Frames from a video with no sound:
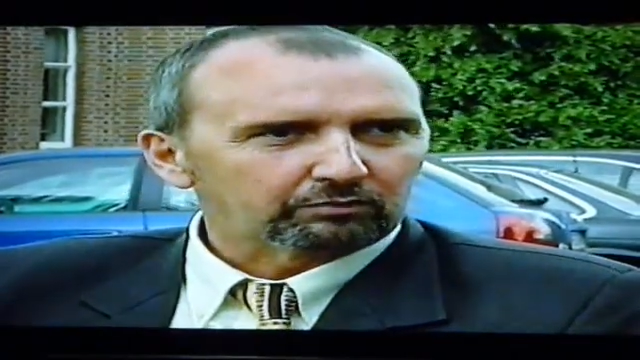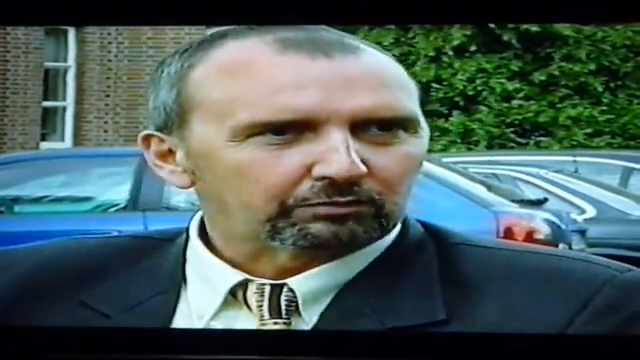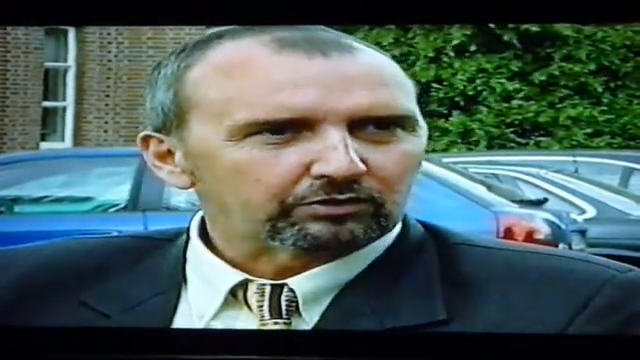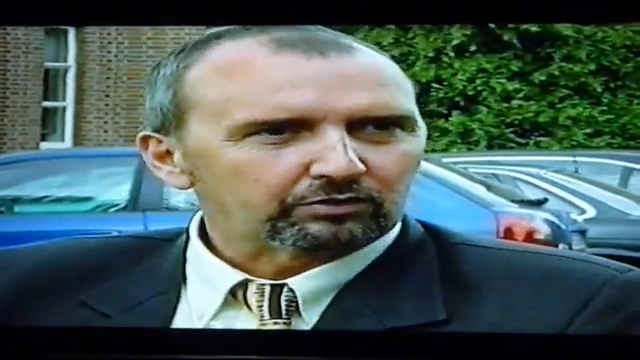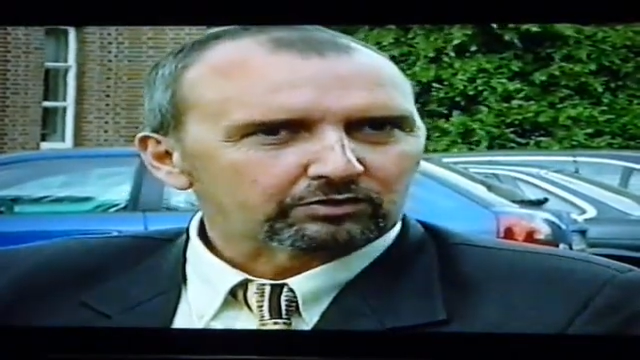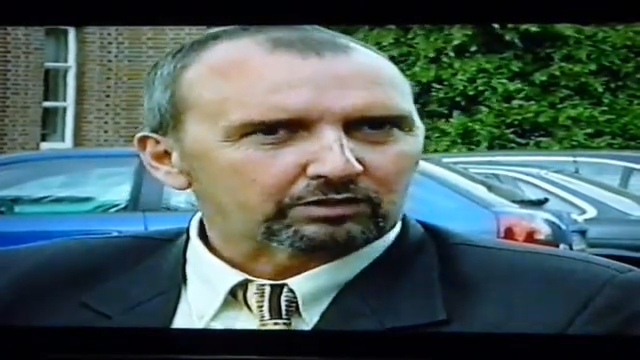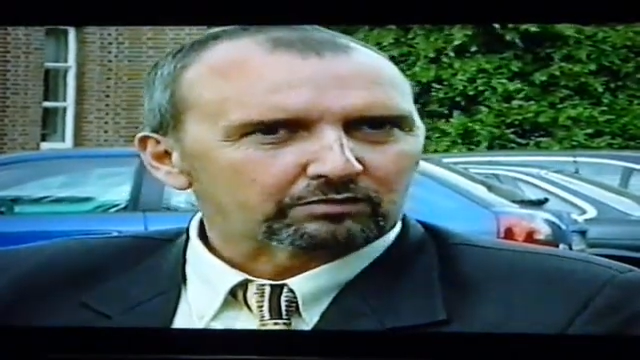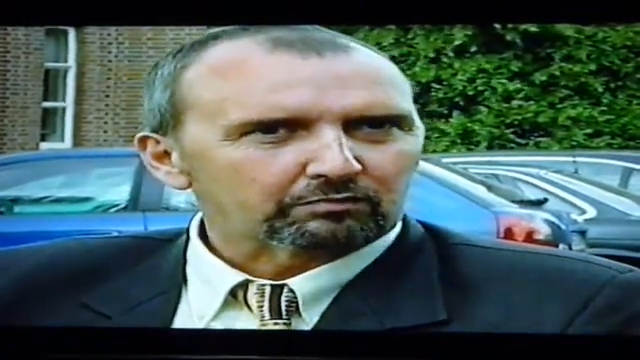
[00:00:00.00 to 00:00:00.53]

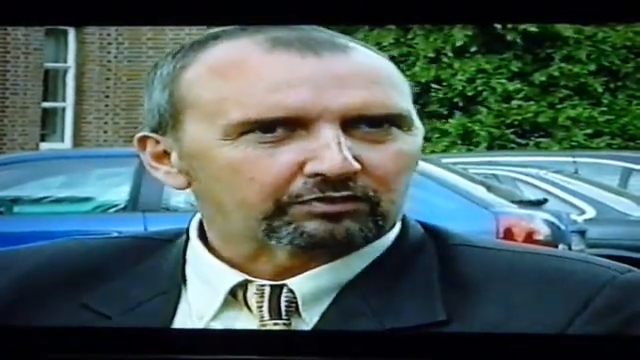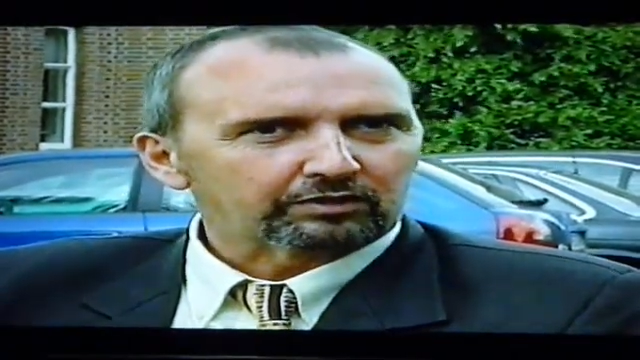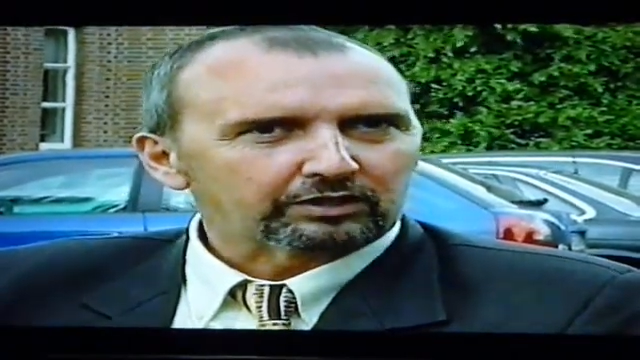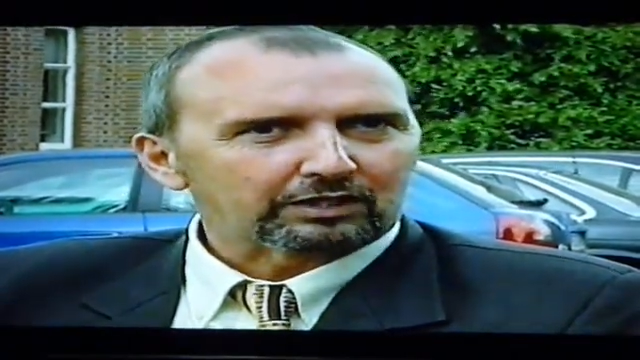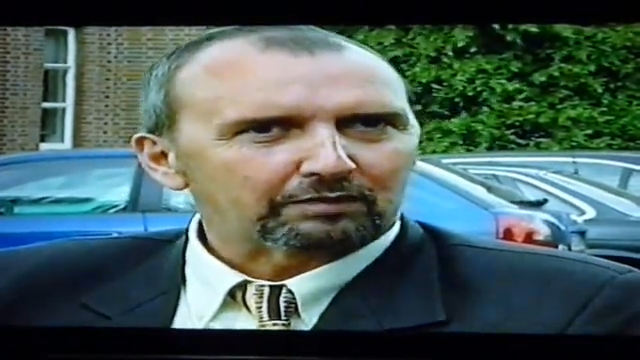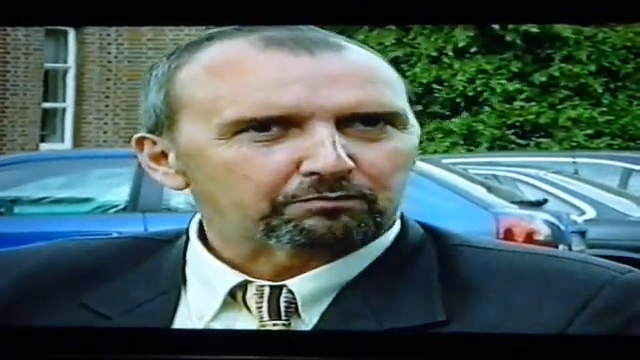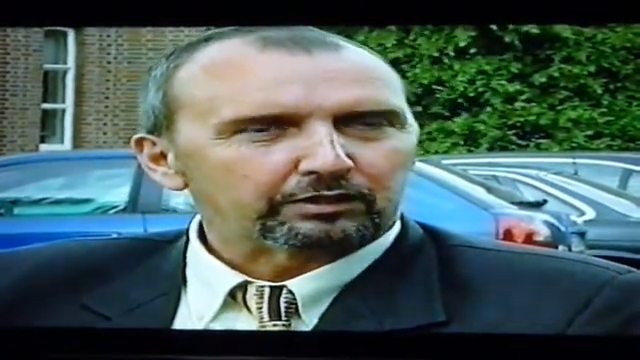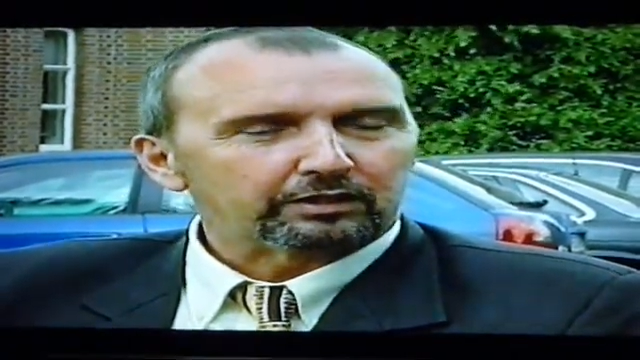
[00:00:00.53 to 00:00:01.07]
because some of it
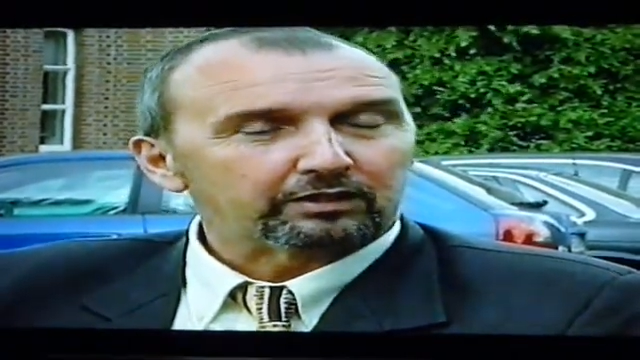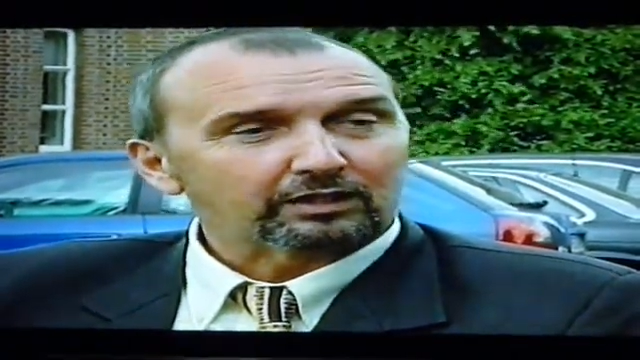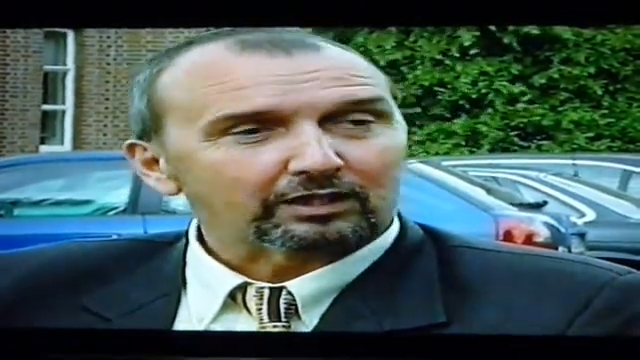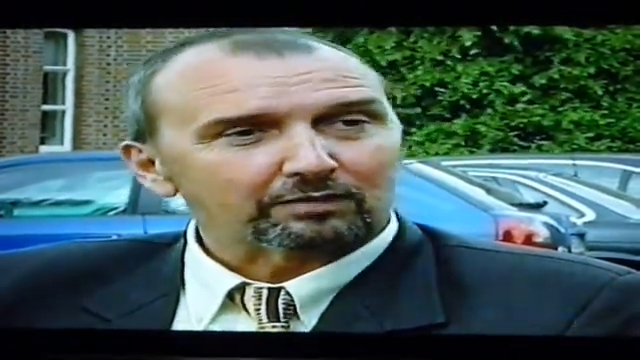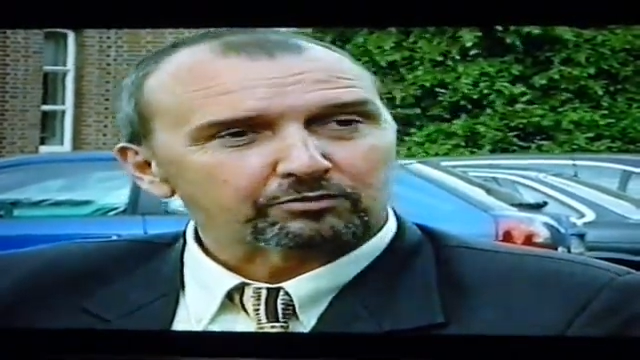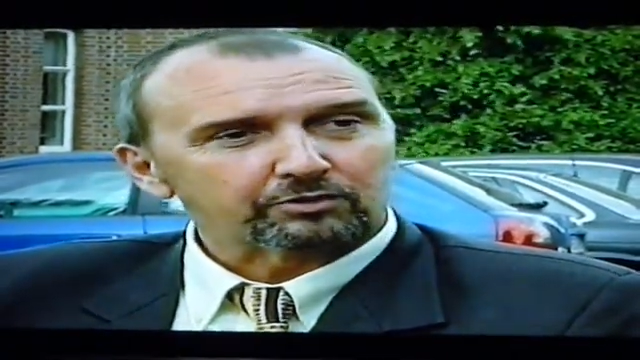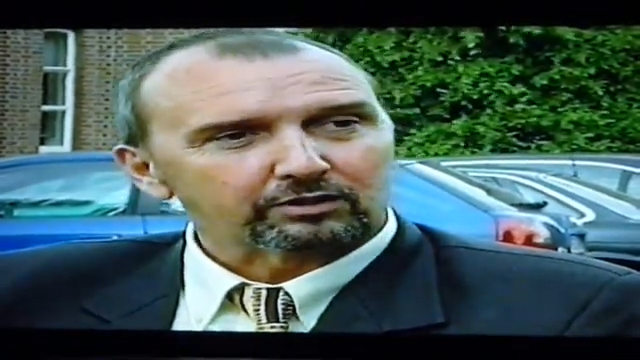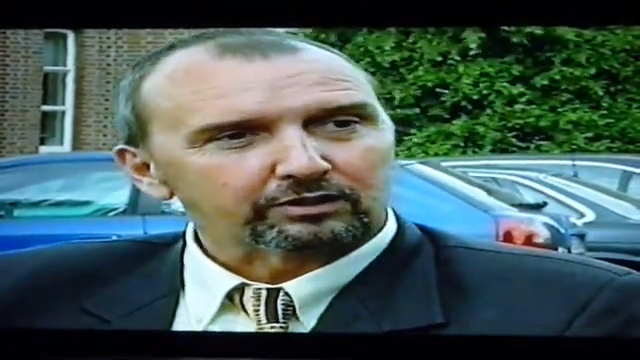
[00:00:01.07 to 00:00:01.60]
can be
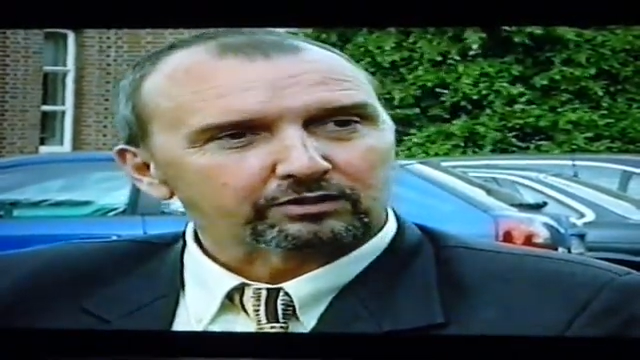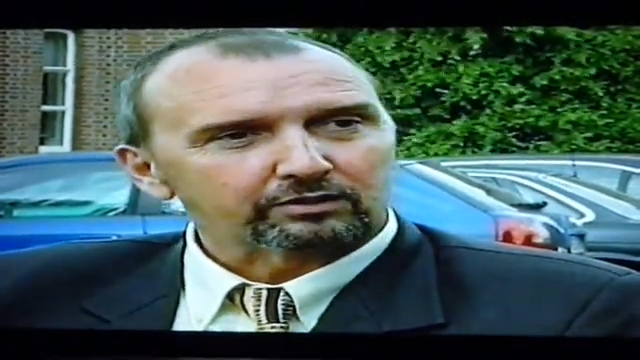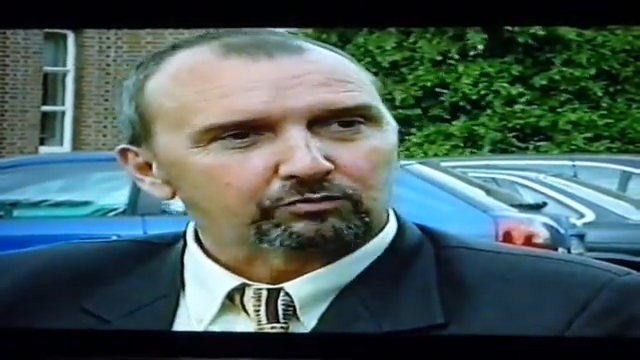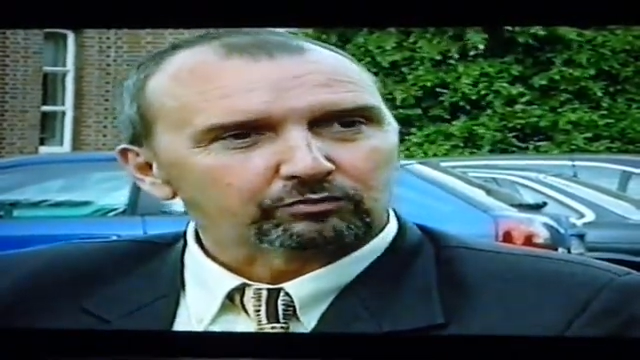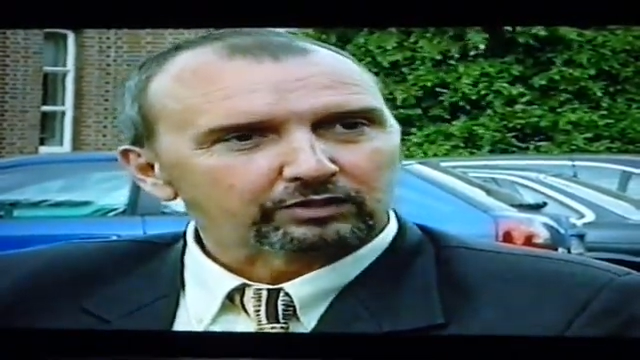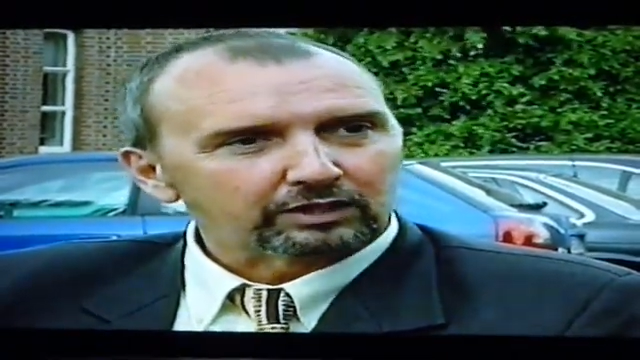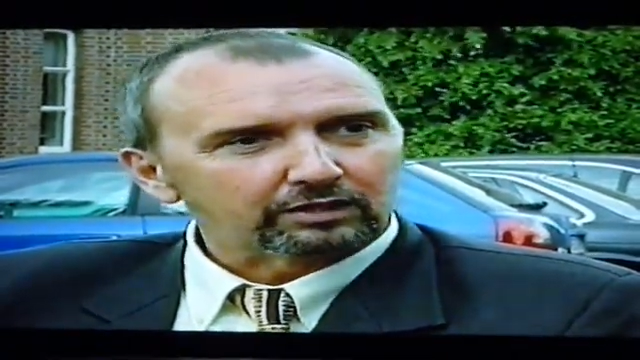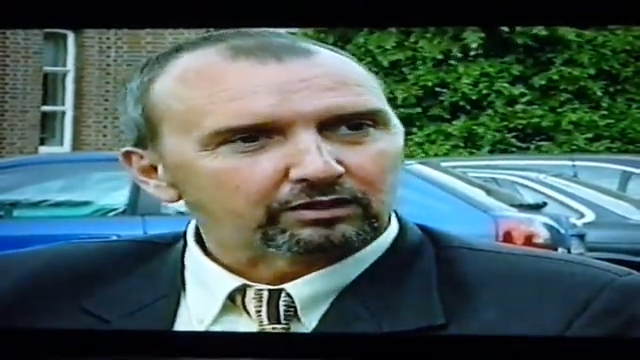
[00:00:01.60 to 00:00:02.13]
encapsulated
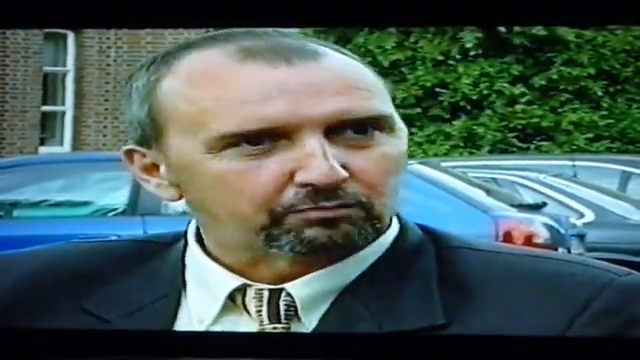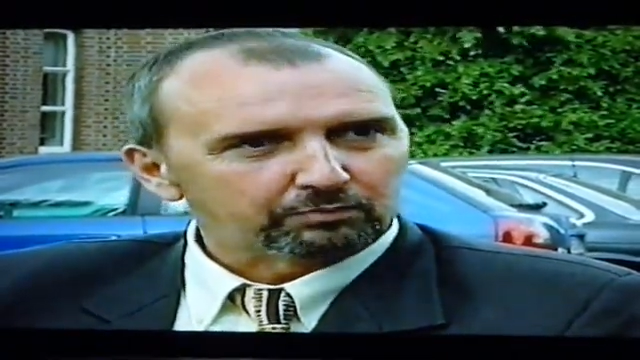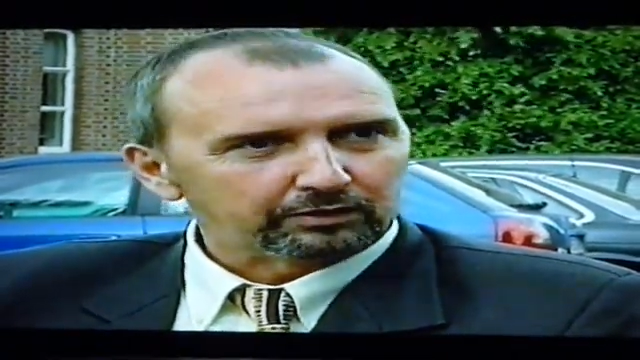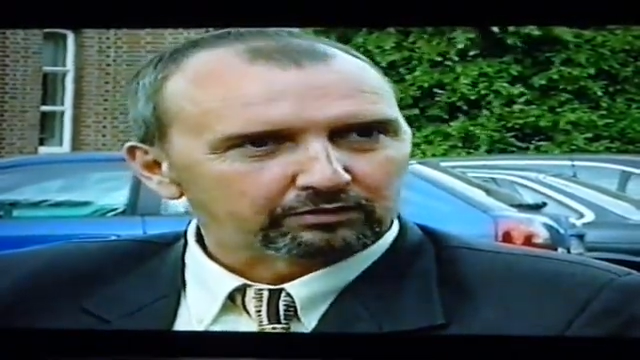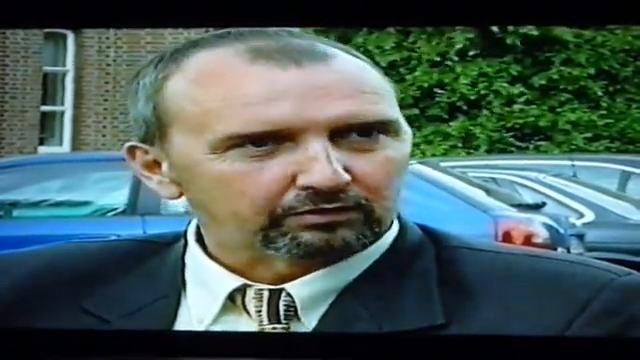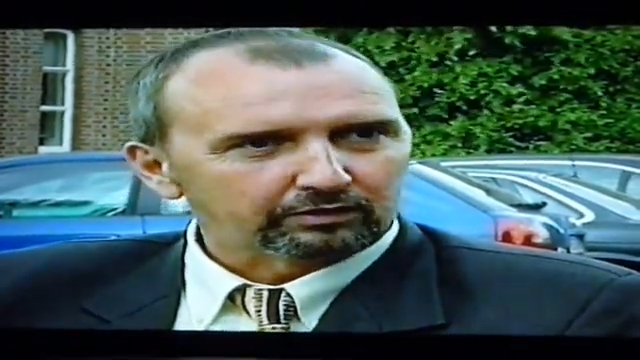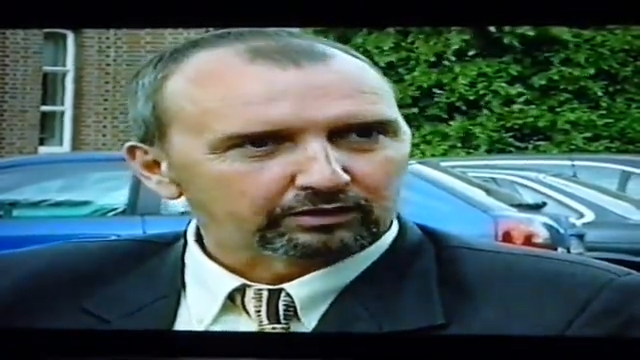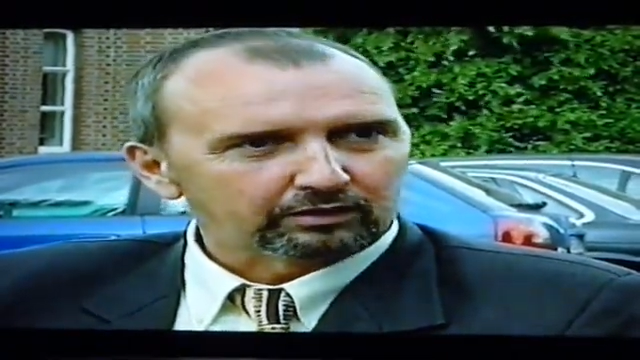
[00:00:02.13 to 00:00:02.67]
within the
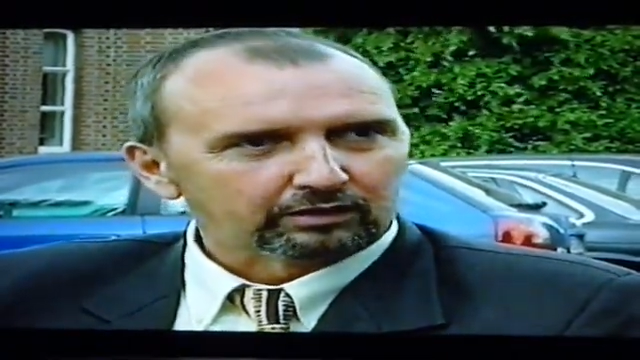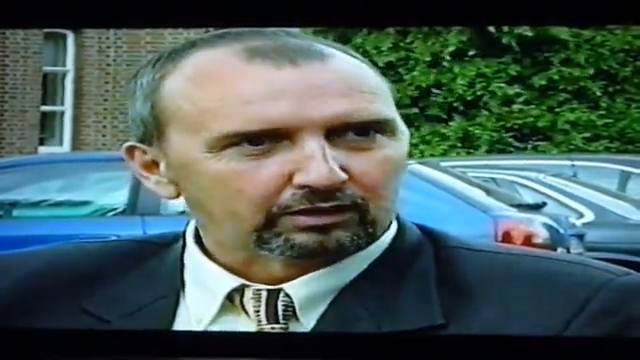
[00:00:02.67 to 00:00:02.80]
building,